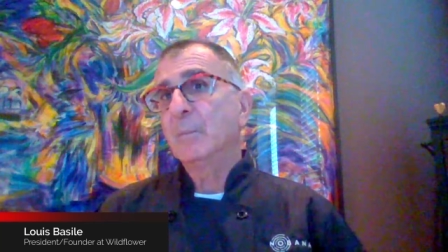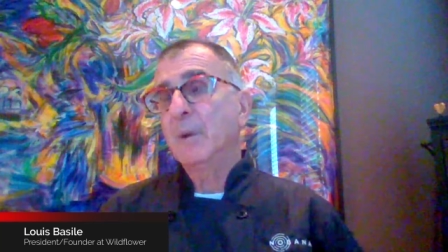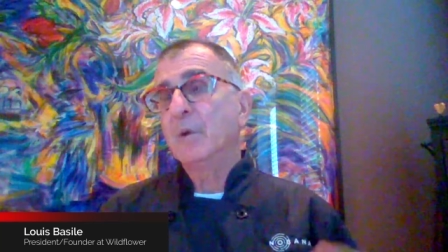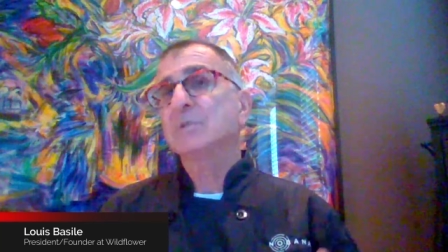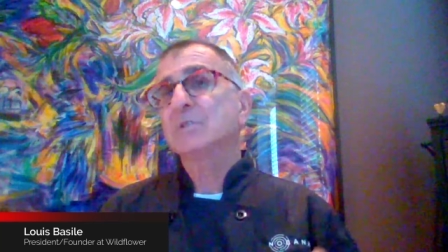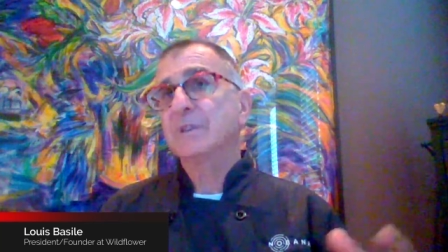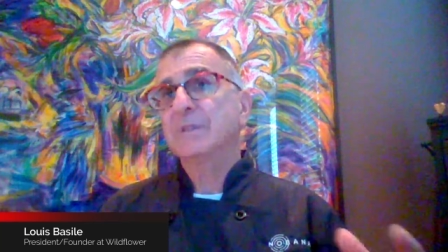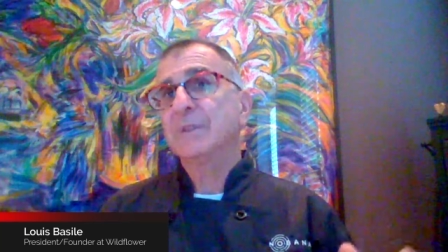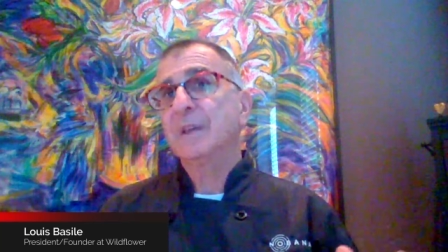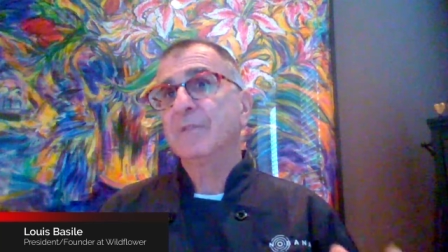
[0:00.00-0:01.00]
most
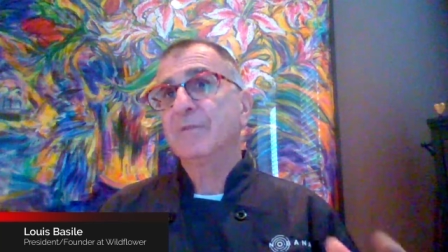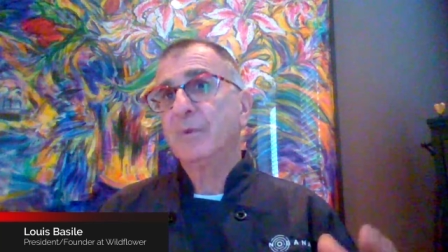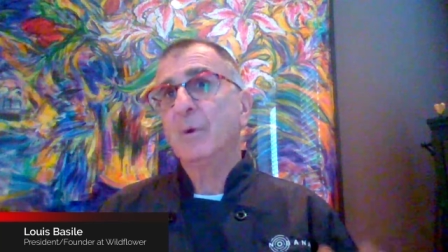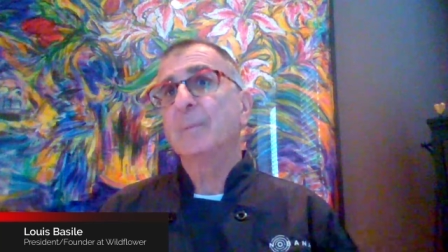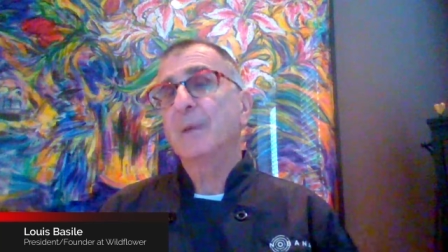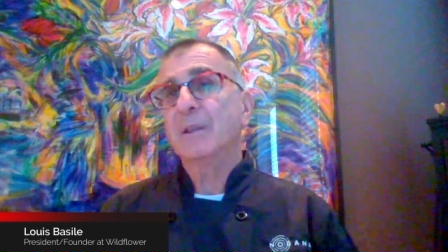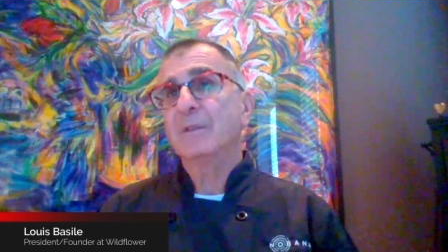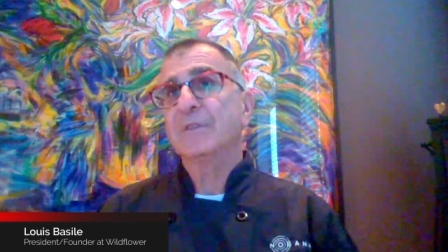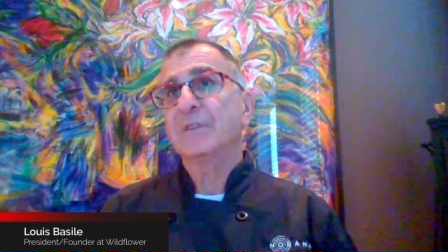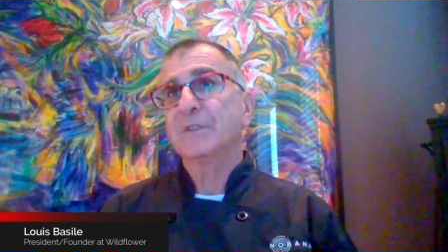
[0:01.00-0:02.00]
of the formula
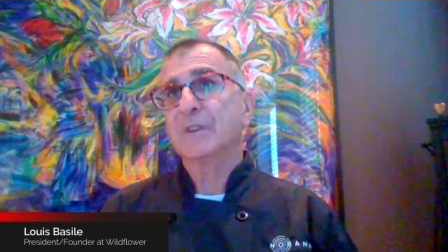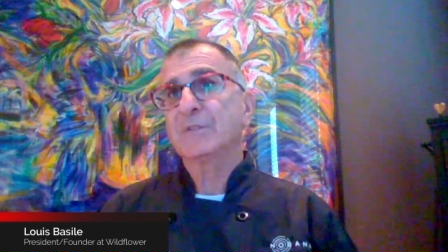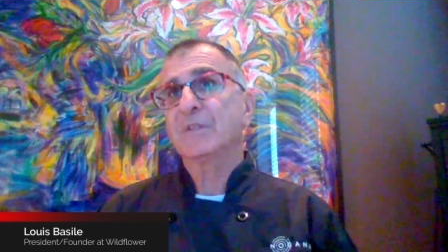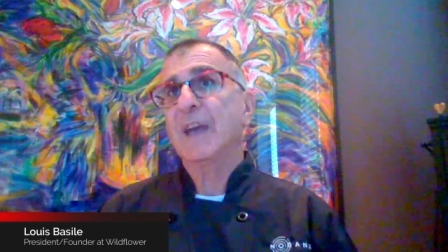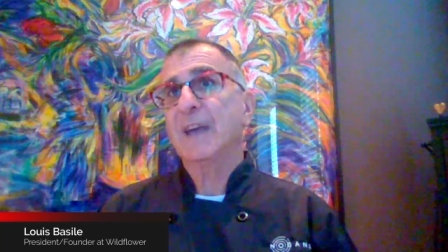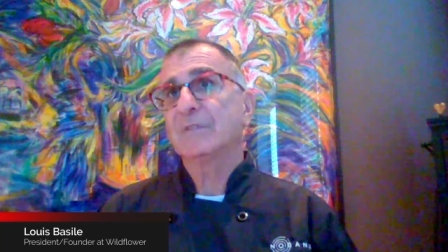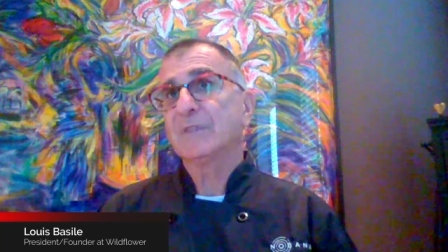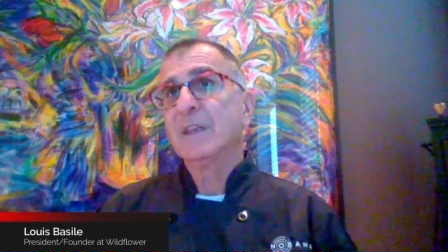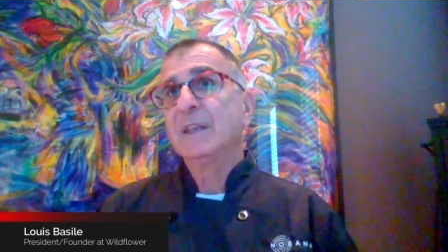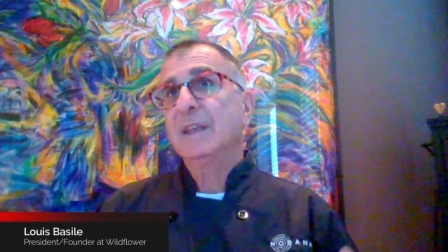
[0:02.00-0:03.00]
for
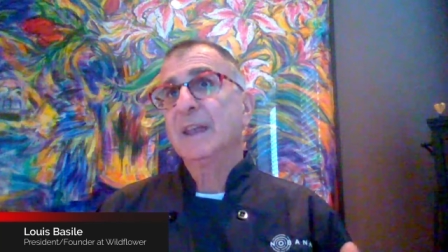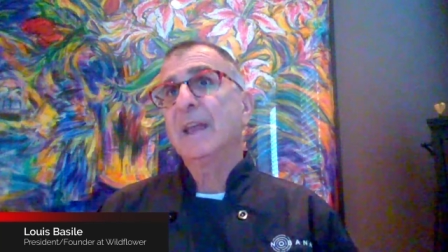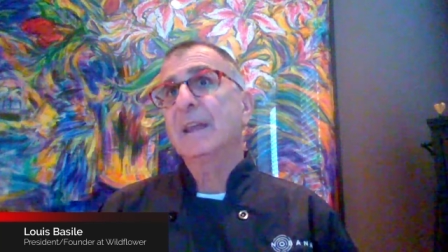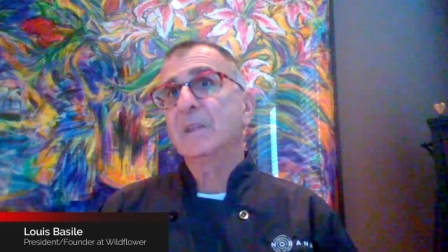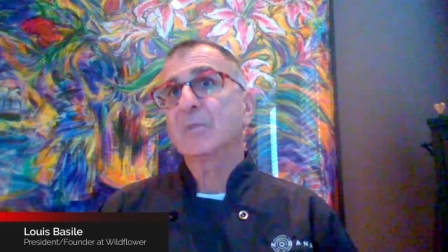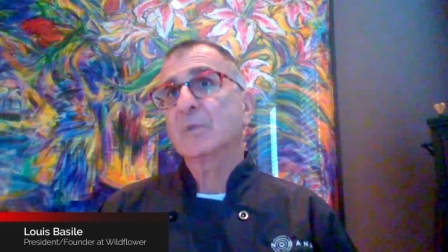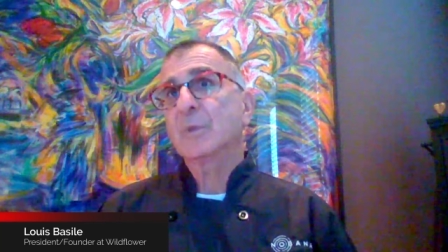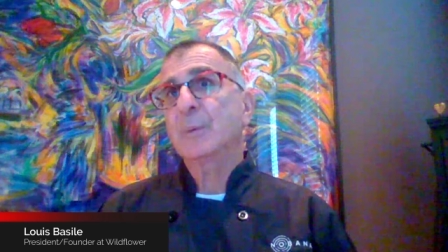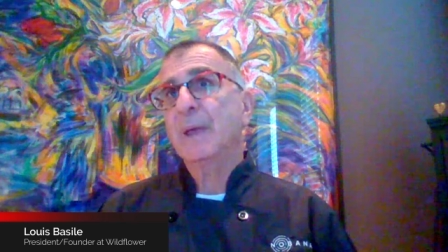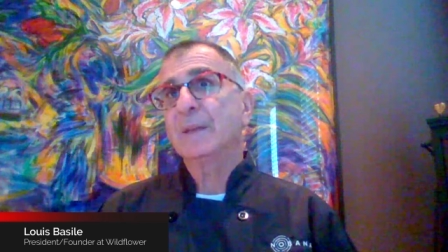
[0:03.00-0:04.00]
success in getting through
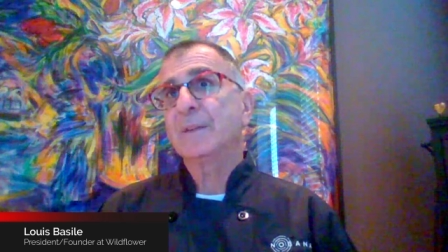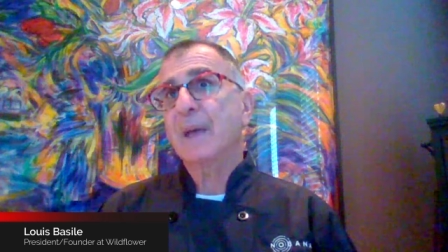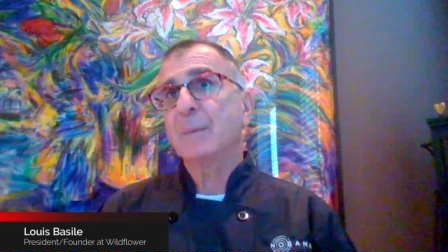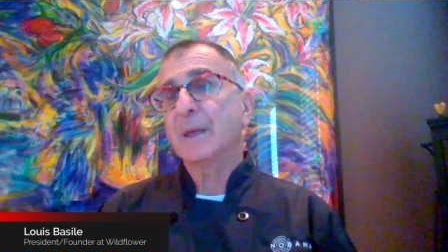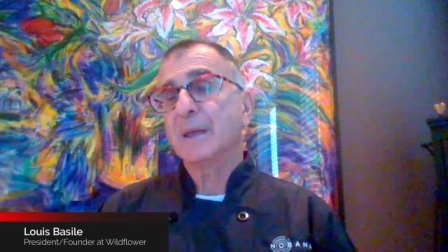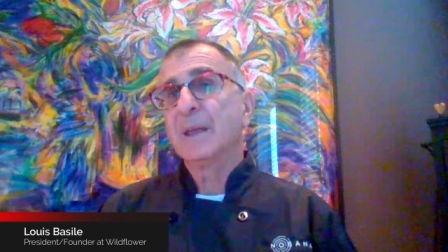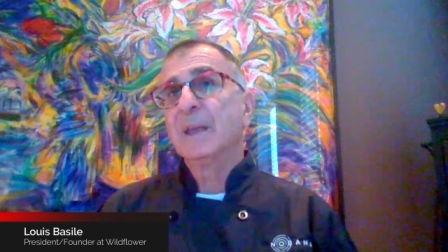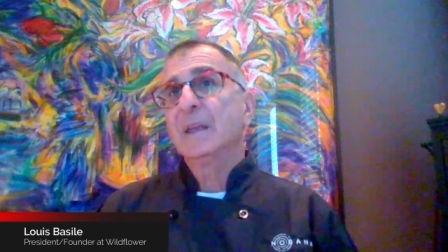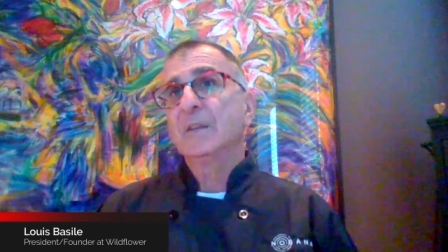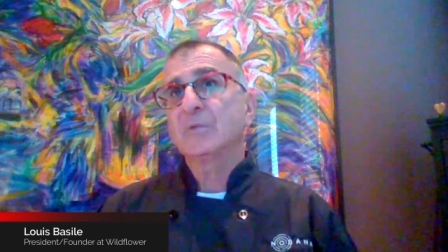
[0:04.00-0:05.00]
the pandemic
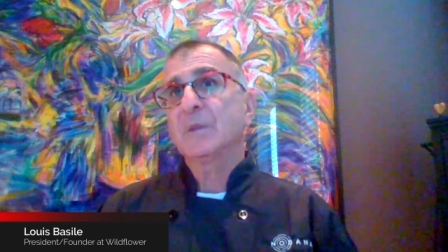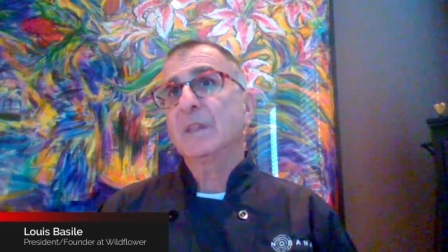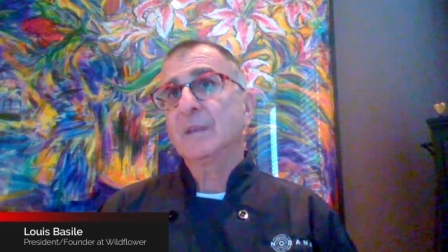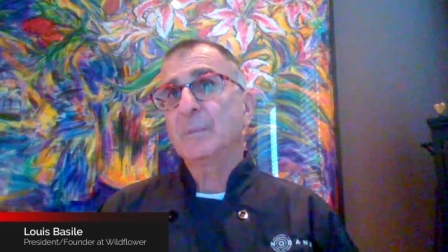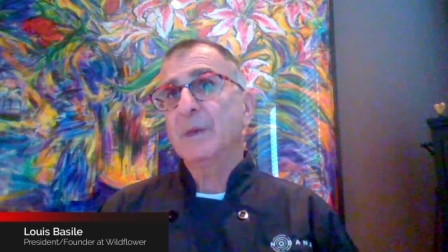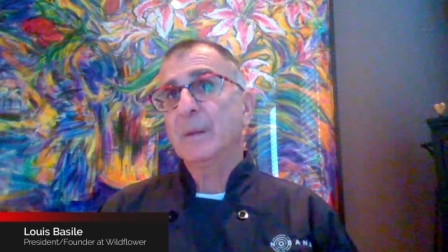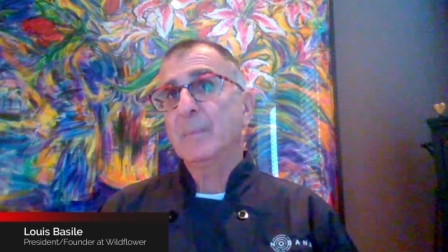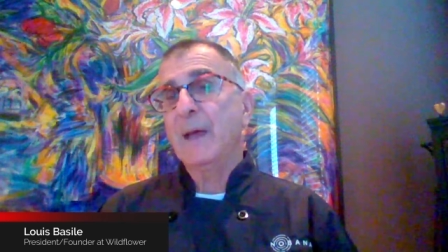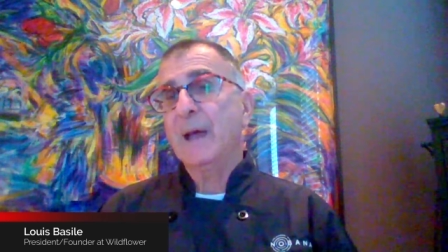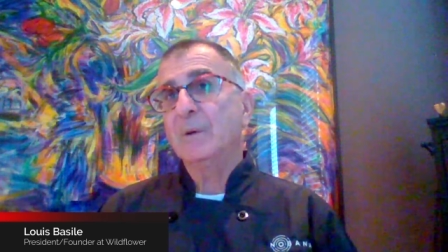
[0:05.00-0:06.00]
has really been
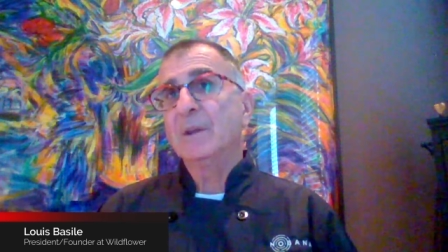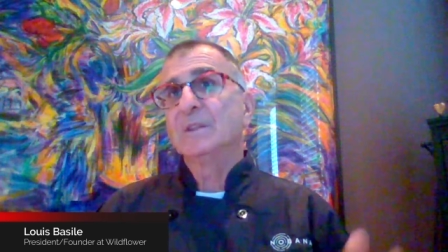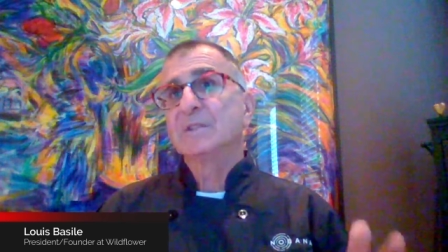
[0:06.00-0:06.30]
about